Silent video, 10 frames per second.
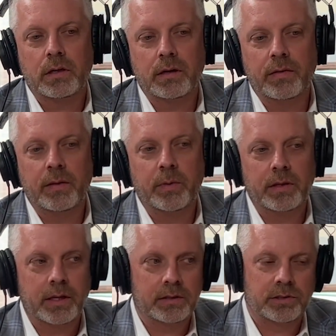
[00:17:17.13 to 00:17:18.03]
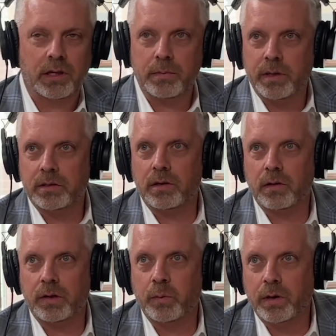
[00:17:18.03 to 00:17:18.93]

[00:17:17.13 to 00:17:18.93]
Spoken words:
And then as Schelly mentioned earlier,